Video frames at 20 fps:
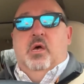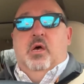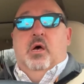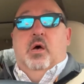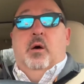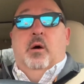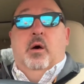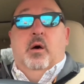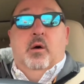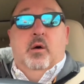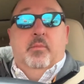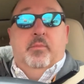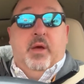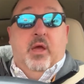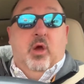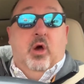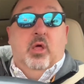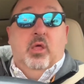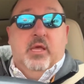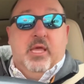by
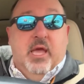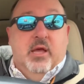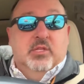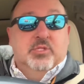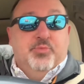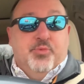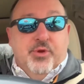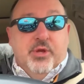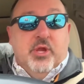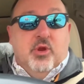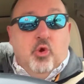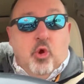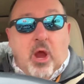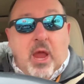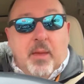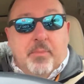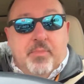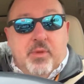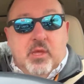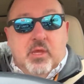all accounts, pretty
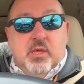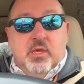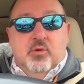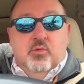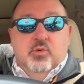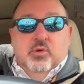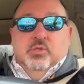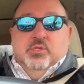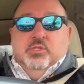crappy. It was